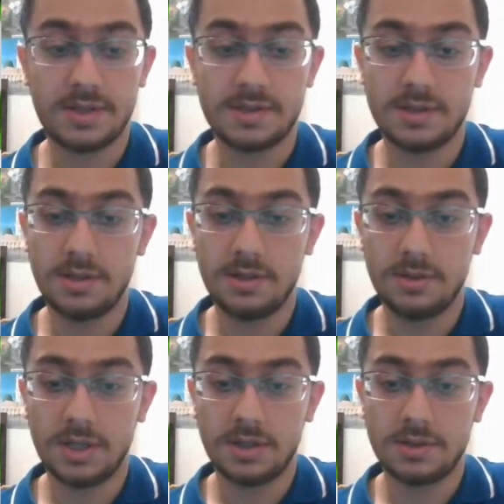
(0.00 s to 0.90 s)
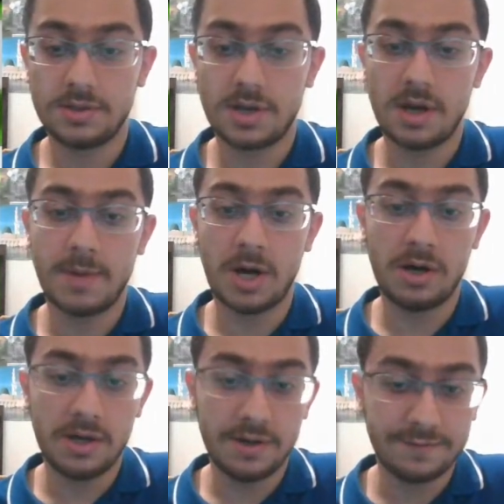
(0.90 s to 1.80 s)
so time
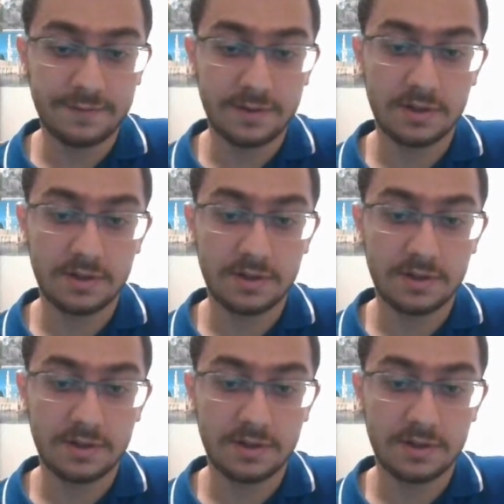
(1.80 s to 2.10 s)
off.